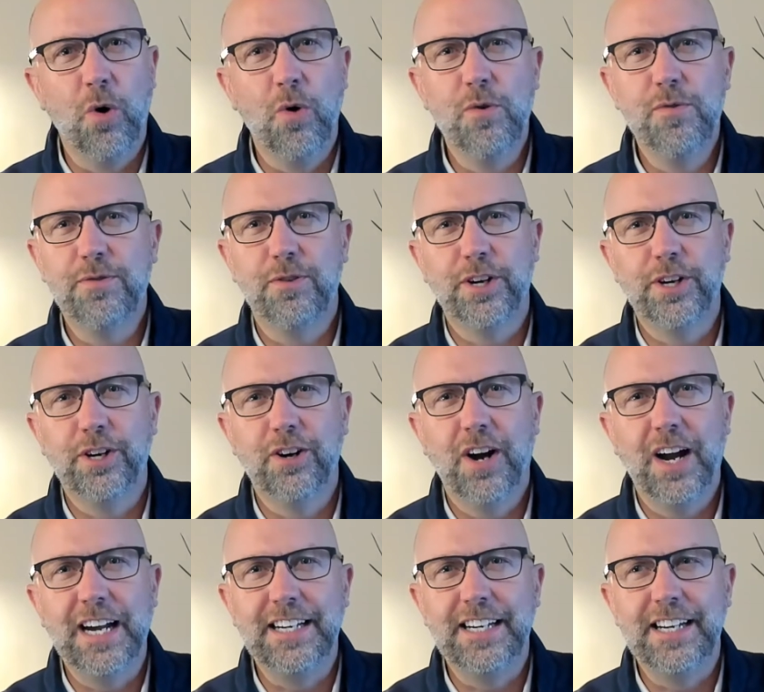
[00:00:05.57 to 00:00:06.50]
for your
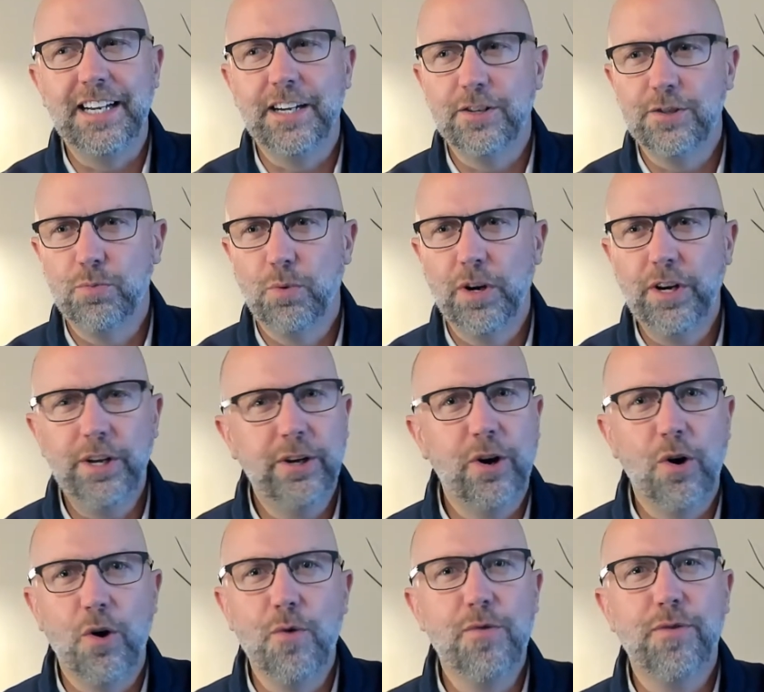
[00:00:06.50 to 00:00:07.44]
ideas? Where do you
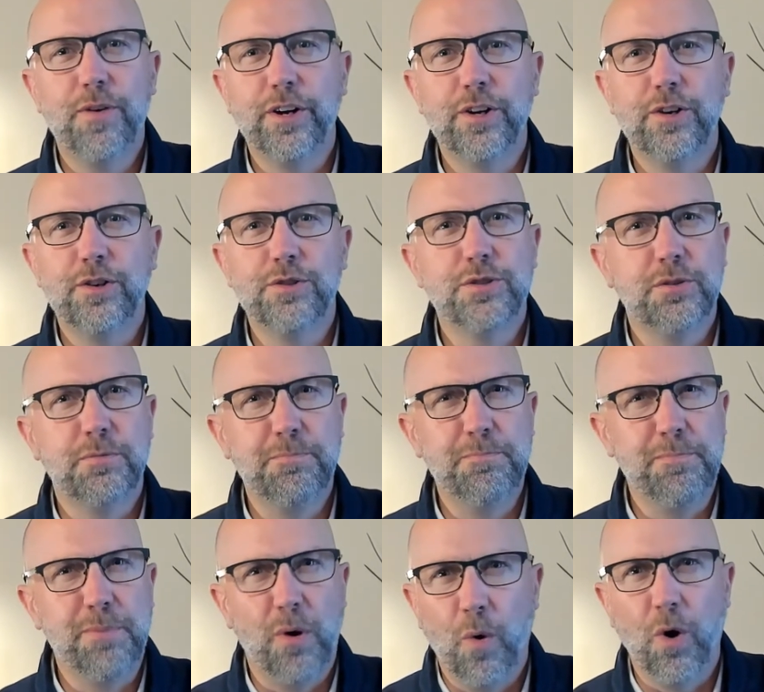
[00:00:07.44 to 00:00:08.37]
go for your
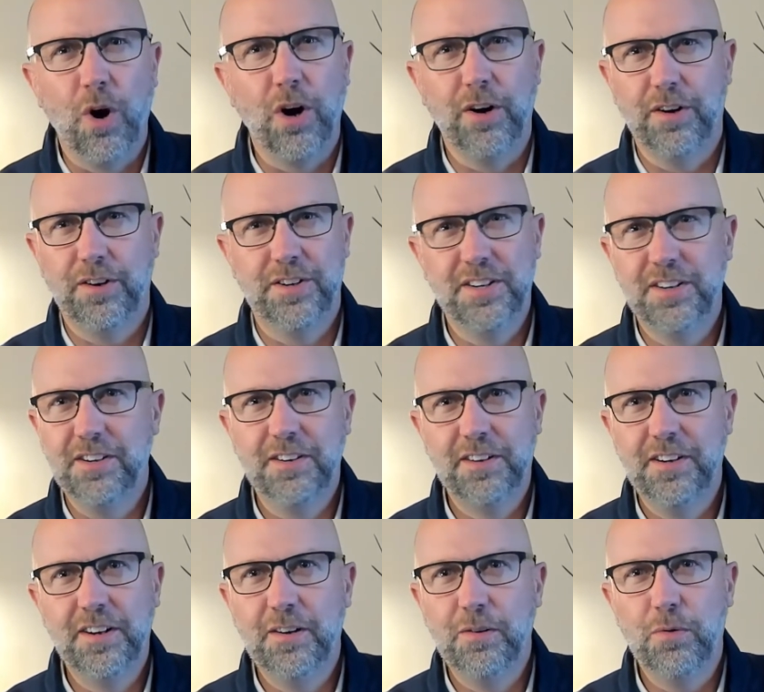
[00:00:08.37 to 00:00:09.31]
support?
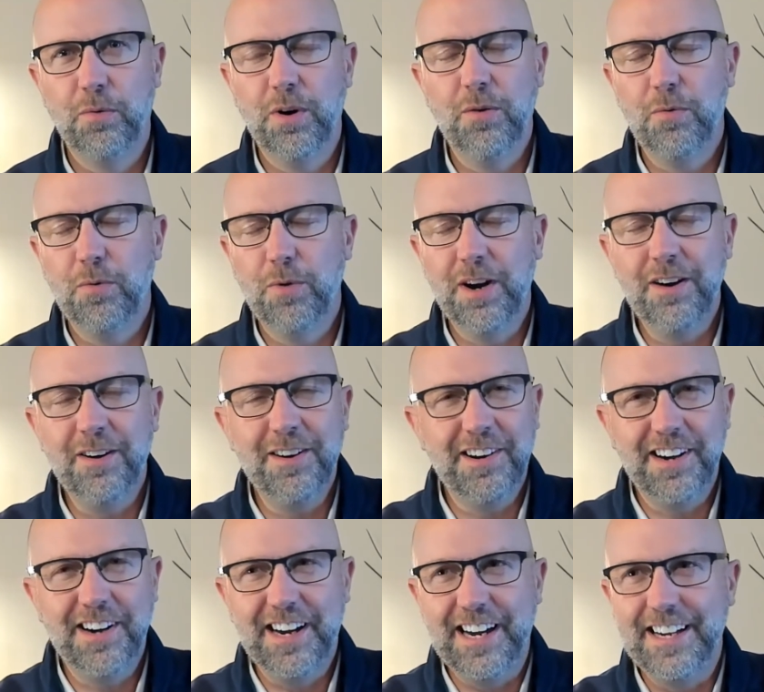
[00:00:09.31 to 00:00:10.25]
Where, where
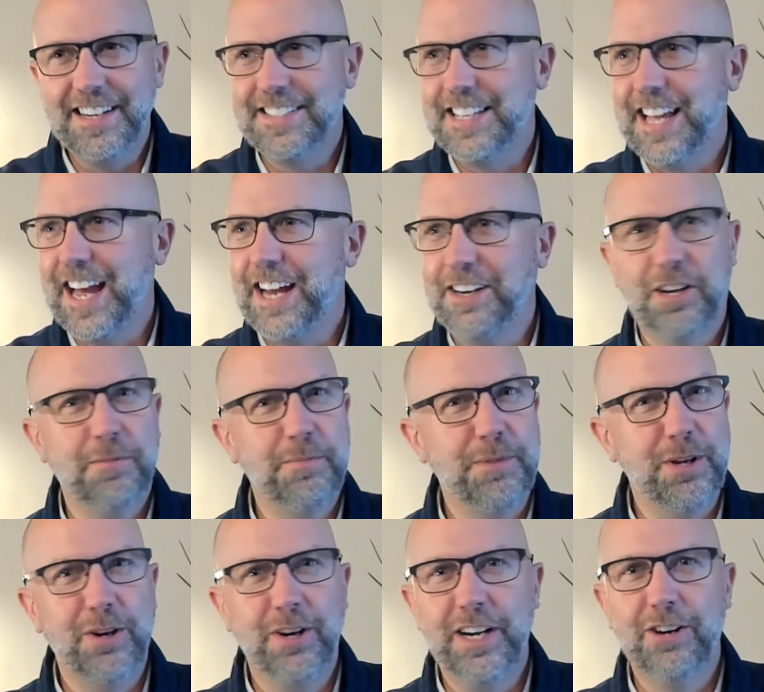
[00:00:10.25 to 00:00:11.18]
is that
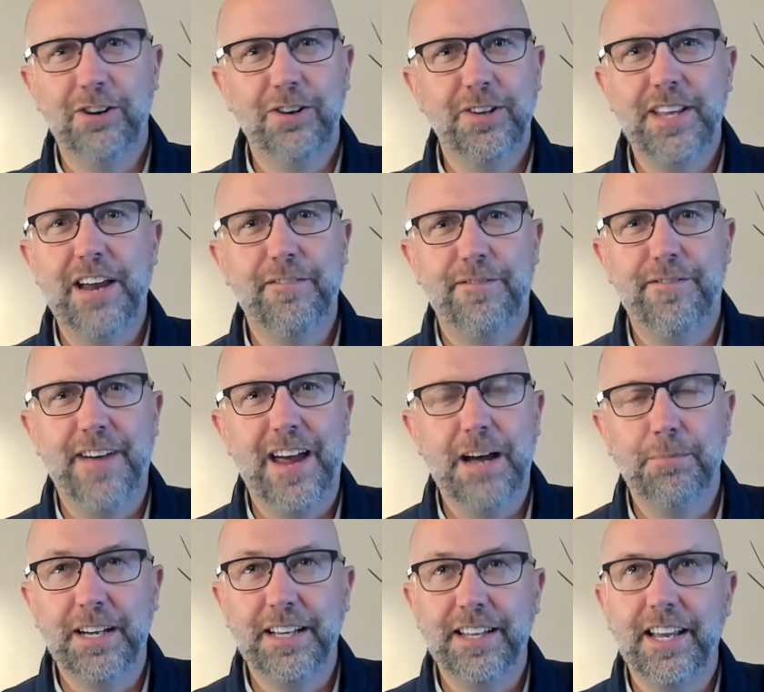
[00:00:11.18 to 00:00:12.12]
community or that
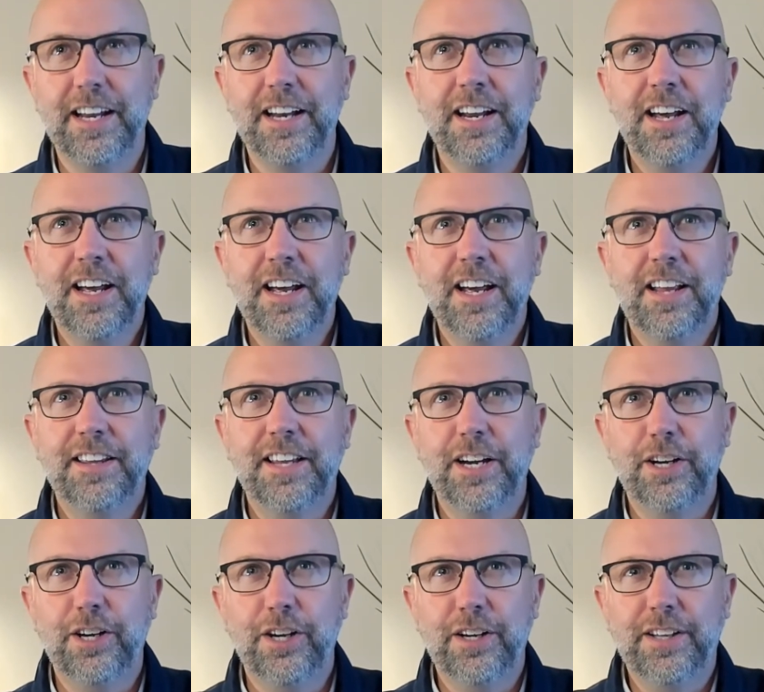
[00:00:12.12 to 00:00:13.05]
family that, that,
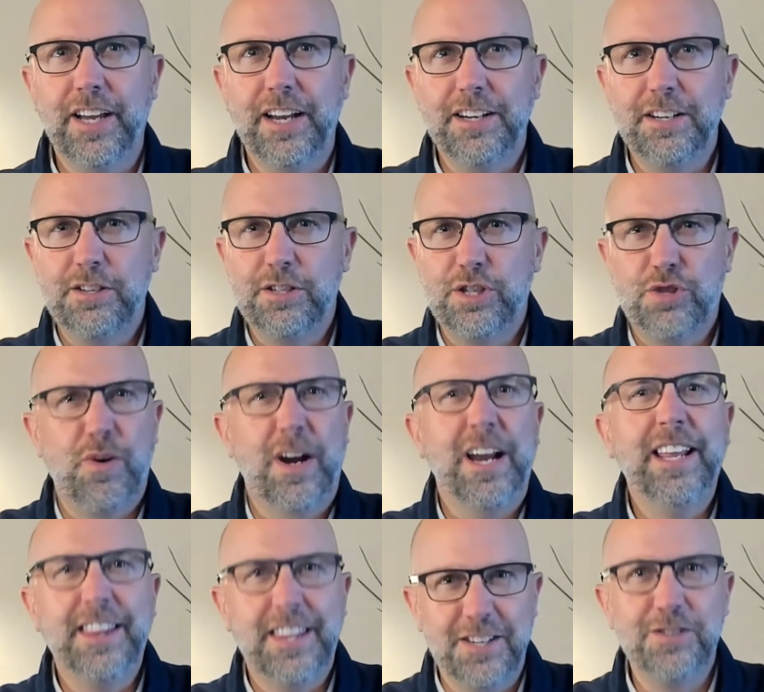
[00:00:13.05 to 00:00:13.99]
that
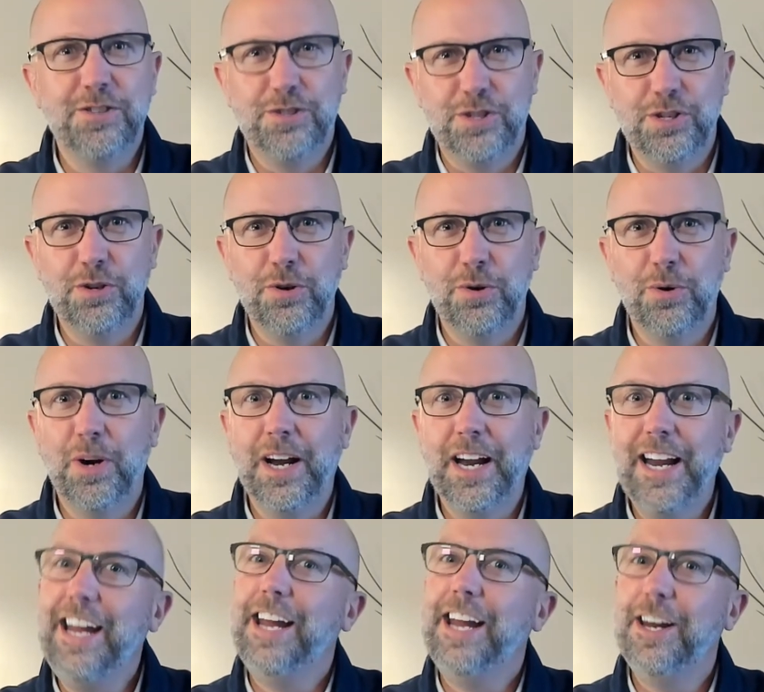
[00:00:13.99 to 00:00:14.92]
strengthens you
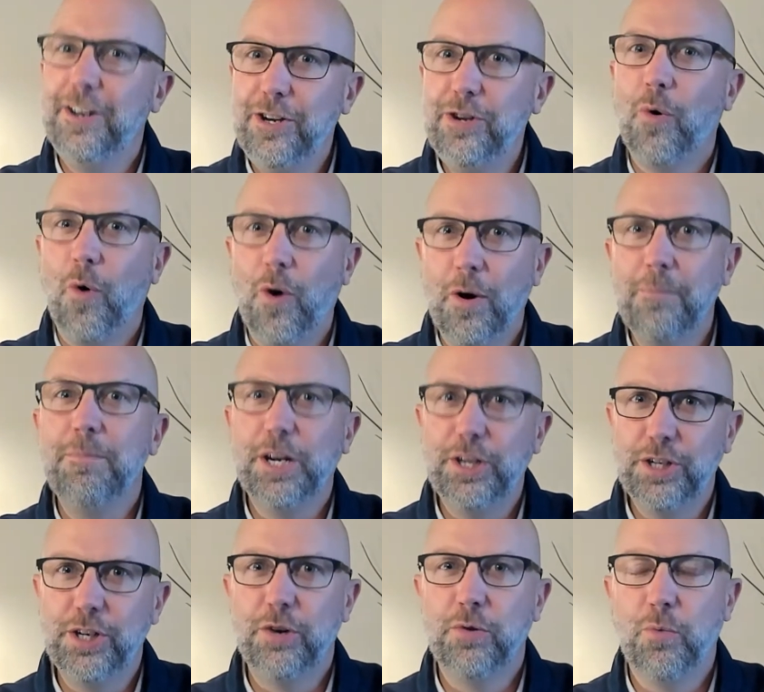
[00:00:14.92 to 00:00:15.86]
in your
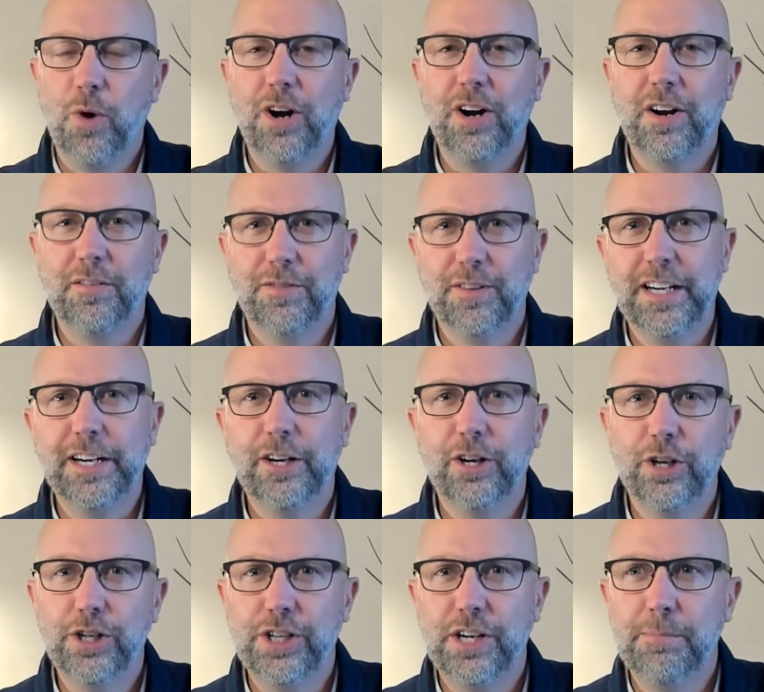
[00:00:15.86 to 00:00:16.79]
mission work of
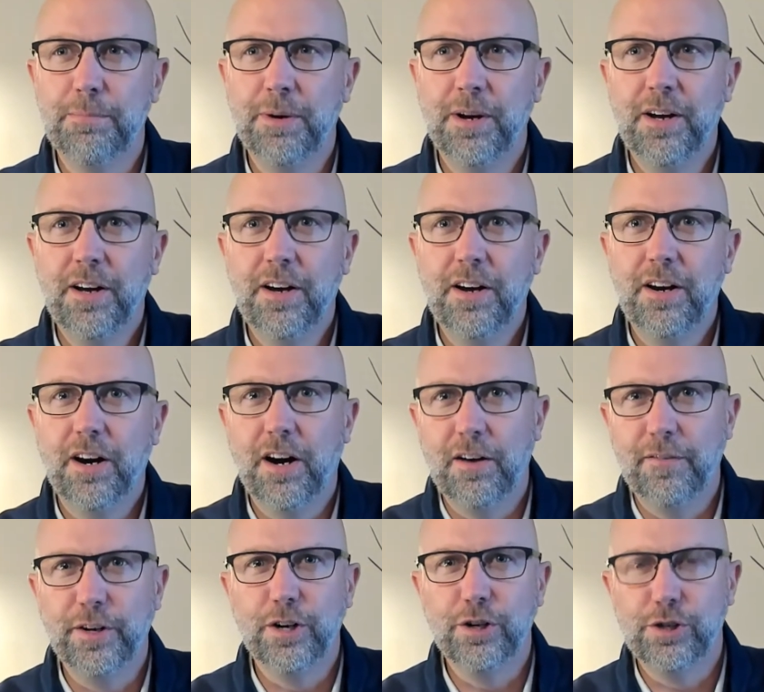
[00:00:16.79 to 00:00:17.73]
leadership
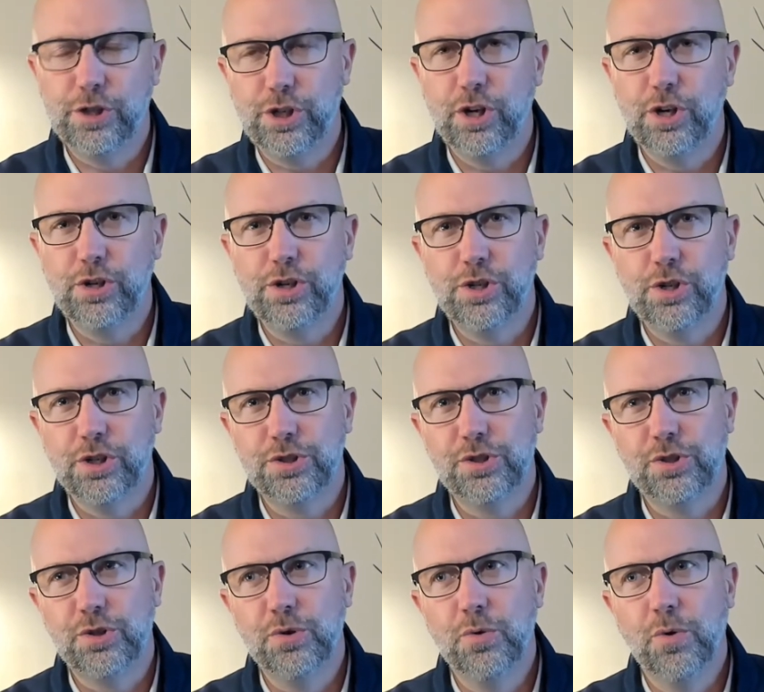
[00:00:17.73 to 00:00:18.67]
of your church or
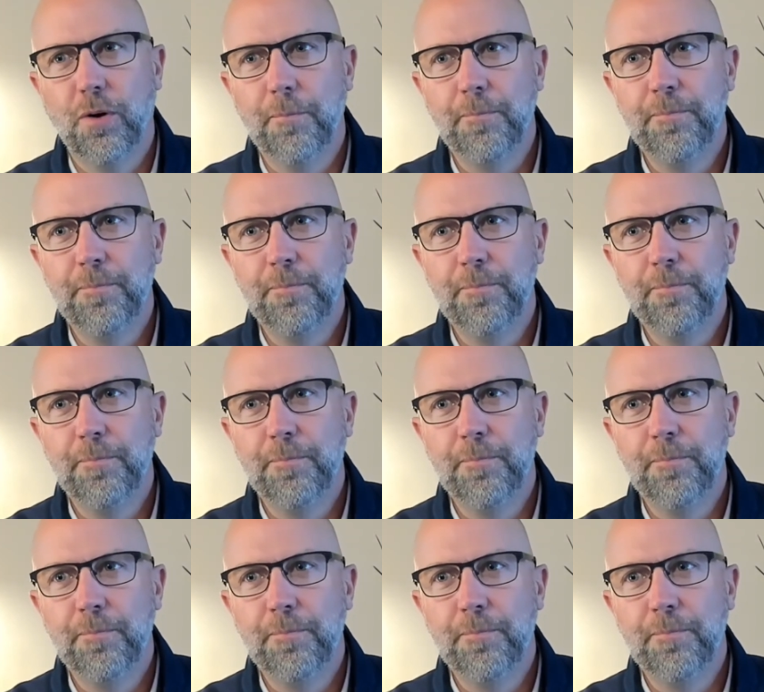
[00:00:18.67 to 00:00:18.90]
school?